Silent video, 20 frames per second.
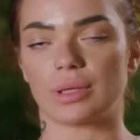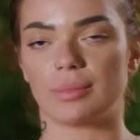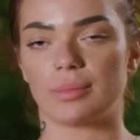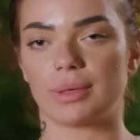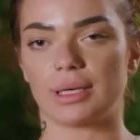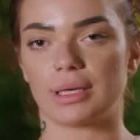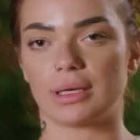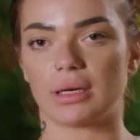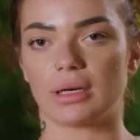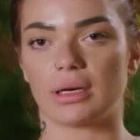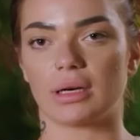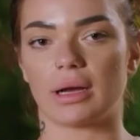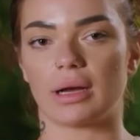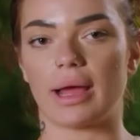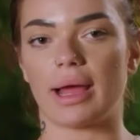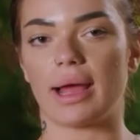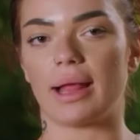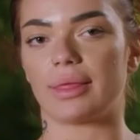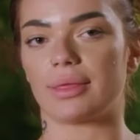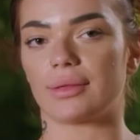will be a
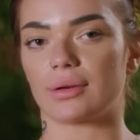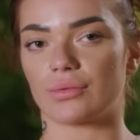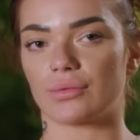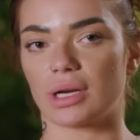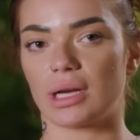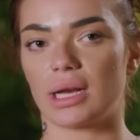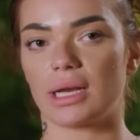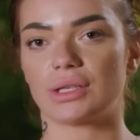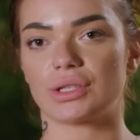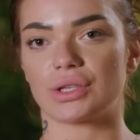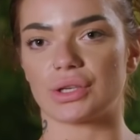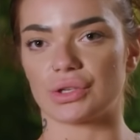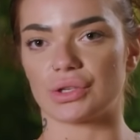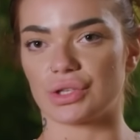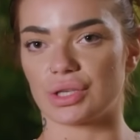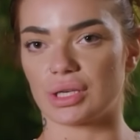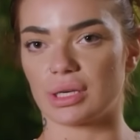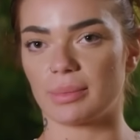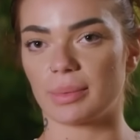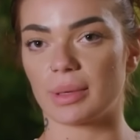healthy
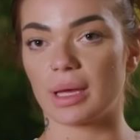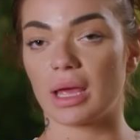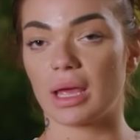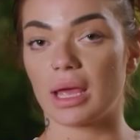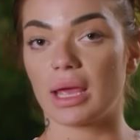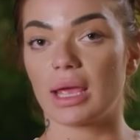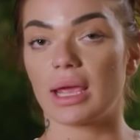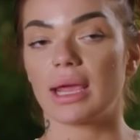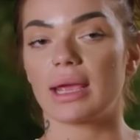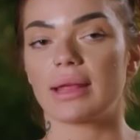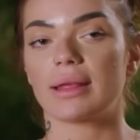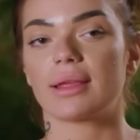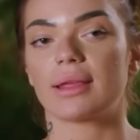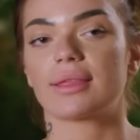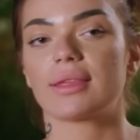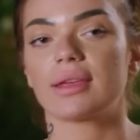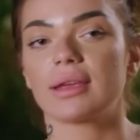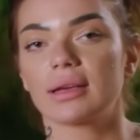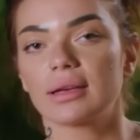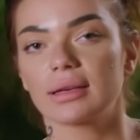relationship. And I
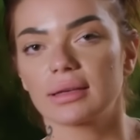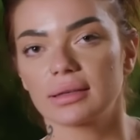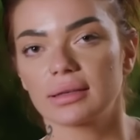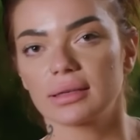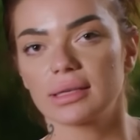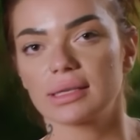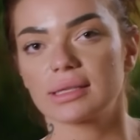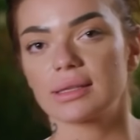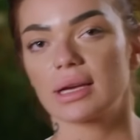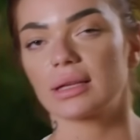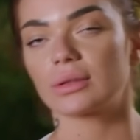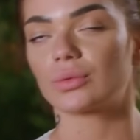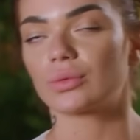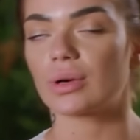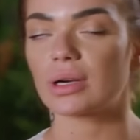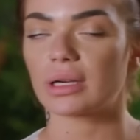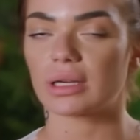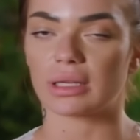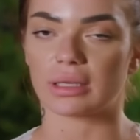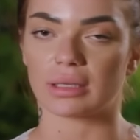think it's not
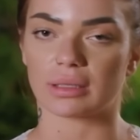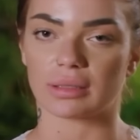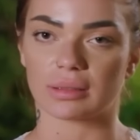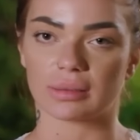working.